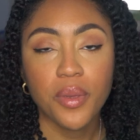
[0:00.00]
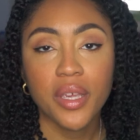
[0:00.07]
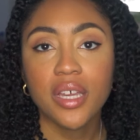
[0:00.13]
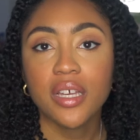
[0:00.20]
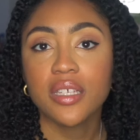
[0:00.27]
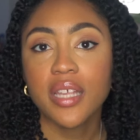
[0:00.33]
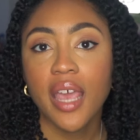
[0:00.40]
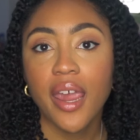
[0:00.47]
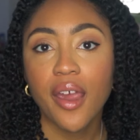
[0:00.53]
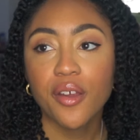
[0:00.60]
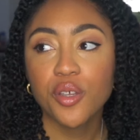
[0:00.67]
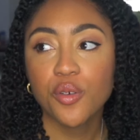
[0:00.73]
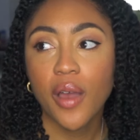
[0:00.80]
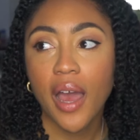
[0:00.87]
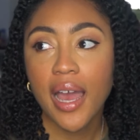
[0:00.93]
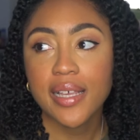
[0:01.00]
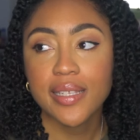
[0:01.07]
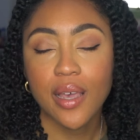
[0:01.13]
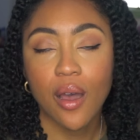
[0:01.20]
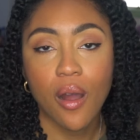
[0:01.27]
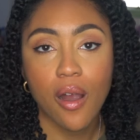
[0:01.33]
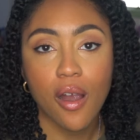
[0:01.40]
Because here you guys
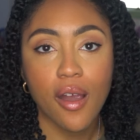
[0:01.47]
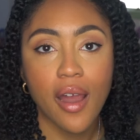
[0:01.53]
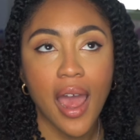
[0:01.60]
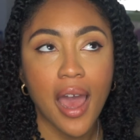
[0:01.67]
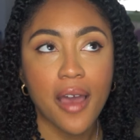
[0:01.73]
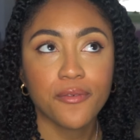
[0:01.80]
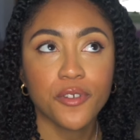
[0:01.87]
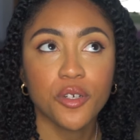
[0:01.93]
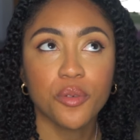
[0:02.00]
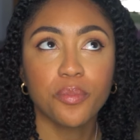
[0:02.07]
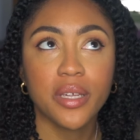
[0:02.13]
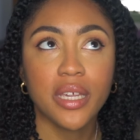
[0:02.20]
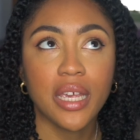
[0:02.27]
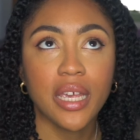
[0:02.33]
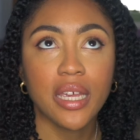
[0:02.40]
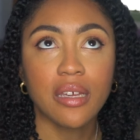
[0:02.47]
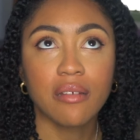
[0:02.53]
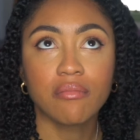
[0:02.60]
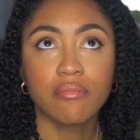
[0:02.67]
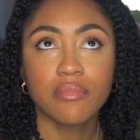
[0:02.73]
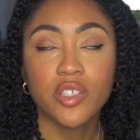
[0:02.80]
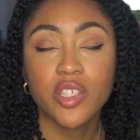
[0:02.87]
are after
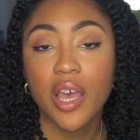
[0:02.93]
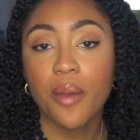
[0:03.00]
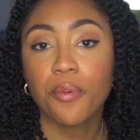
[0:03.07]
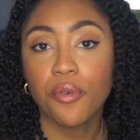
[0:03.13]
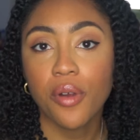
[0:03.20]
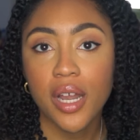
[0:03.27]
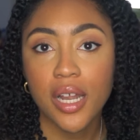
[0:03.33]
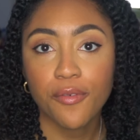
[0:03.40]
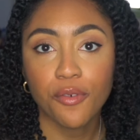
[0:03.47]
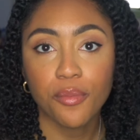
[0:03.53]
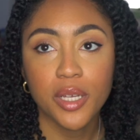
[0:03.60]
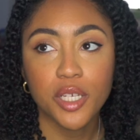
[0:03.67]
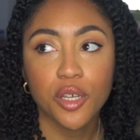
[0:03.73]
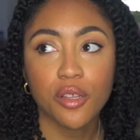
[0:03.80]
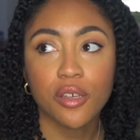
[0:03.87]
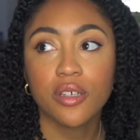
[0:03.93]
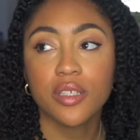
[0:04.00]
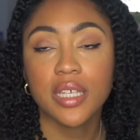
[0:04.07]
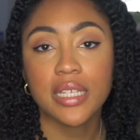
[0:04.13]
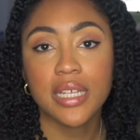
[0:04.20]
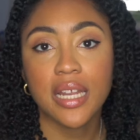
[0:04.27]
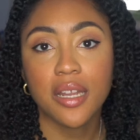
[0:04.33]
being separated from each other, because
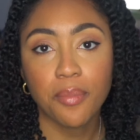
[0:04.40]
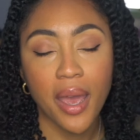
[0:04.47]
they dated